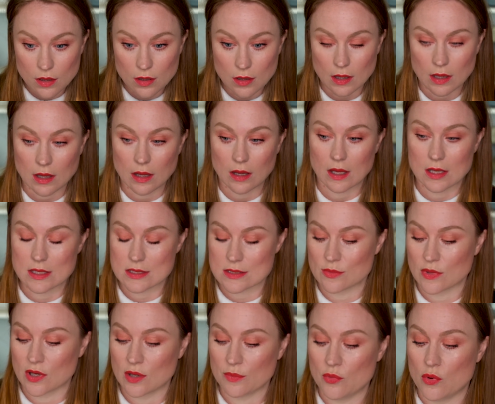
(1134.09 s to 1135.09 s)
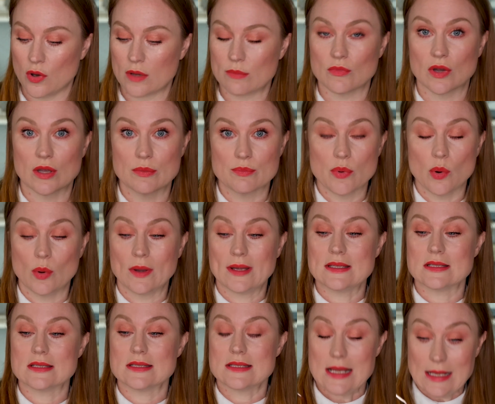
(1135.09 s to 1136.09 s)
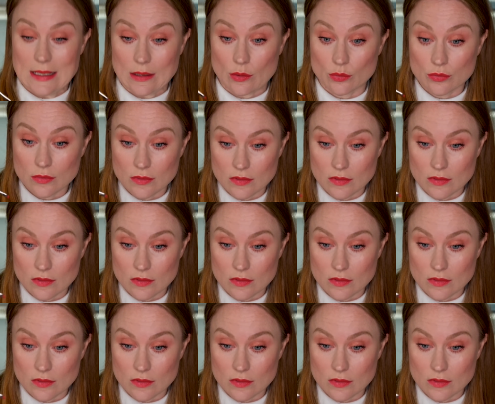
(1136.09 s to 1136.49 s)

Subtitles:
And I'm going to point my point down